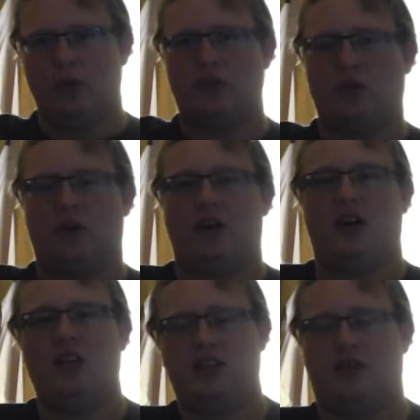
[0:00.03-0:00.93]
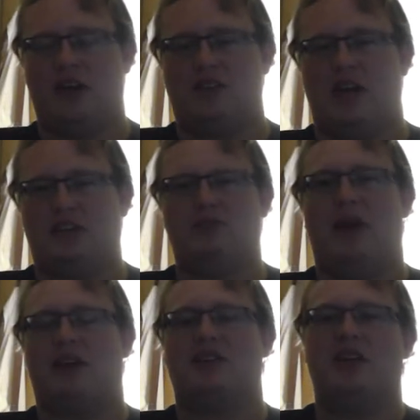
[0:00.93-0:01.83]
What's going on, guys? Phantasm
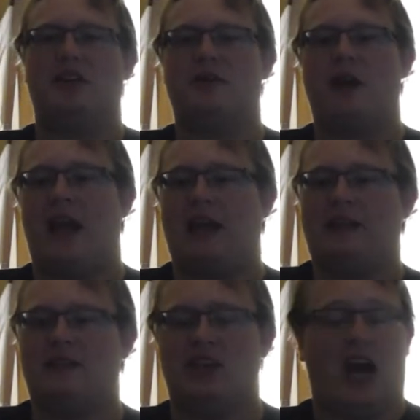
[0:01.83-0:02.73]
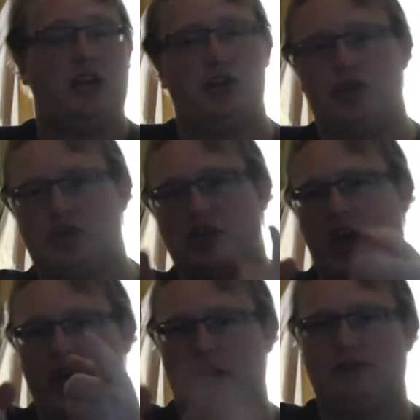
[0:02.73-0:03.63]
Mask here, and I just
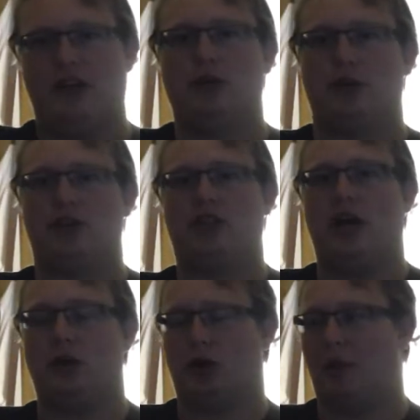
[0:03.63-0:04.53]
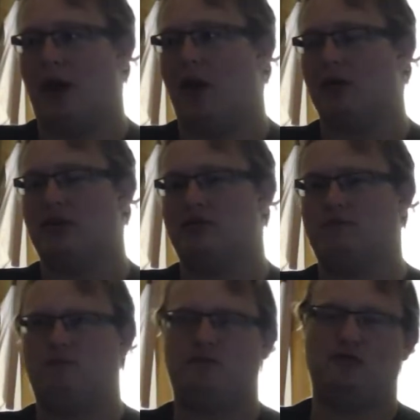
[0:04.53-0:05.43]
got out of Interstellar about
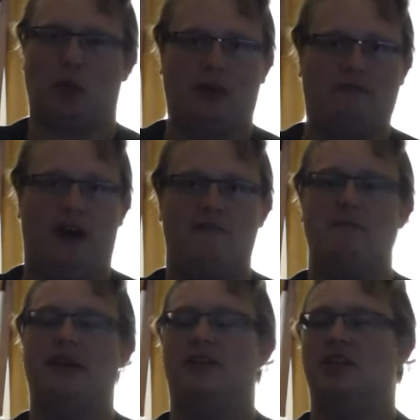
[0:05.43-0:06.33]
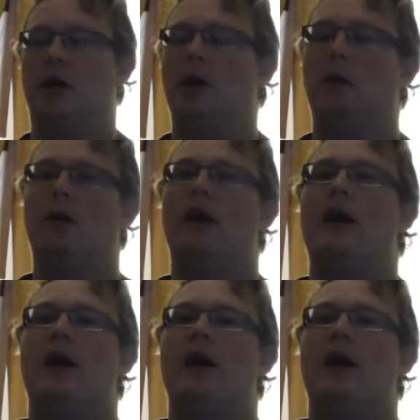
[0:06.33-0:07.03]
45 minutes ago.